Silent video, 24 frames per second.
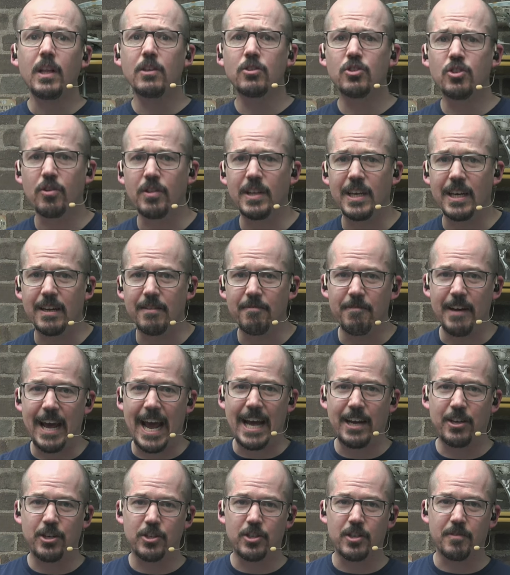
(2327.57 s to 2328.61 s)
So, the
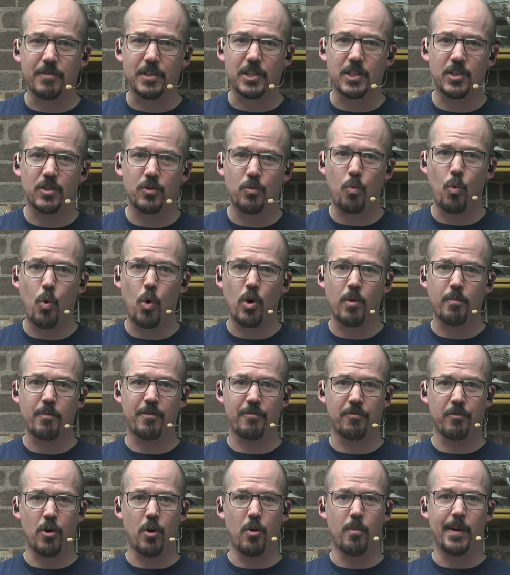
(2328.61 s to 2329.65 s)
advantage of a swarm
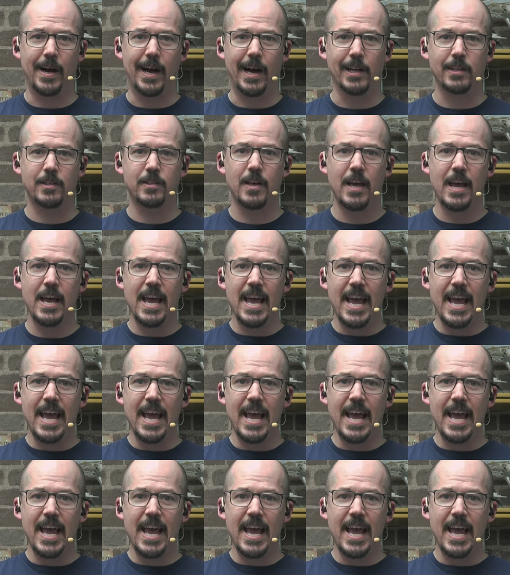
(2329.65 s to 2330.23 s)
of robots